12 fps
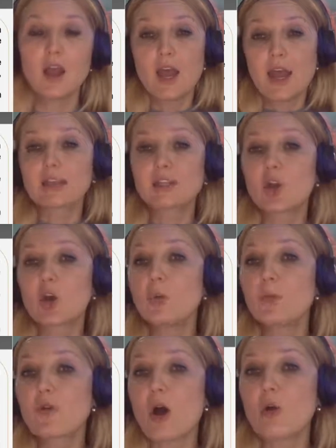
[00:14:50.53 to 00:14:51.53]
And who
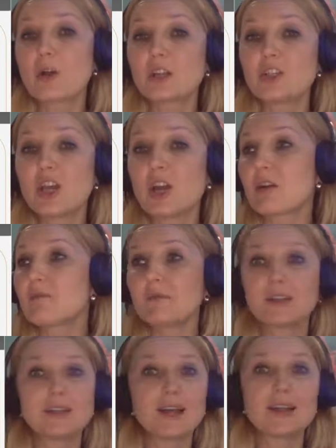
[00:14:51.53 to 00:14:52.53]
broke a chair?
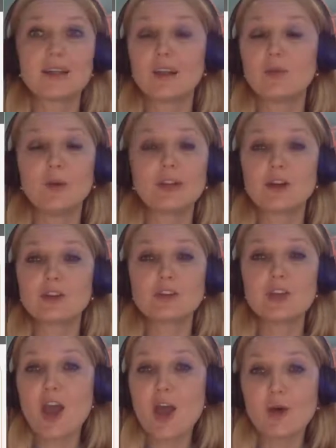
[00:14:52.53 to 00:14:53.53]
We don't
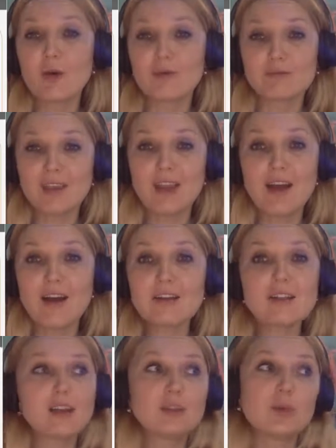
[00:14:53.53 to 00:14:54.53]
know. Yes,
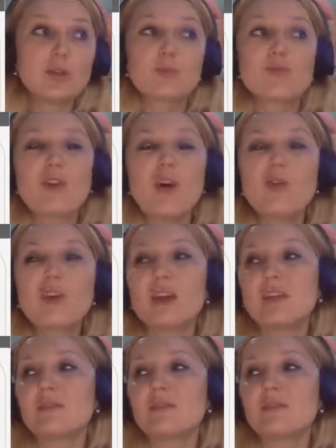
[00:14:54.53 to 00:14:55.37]
it was broken.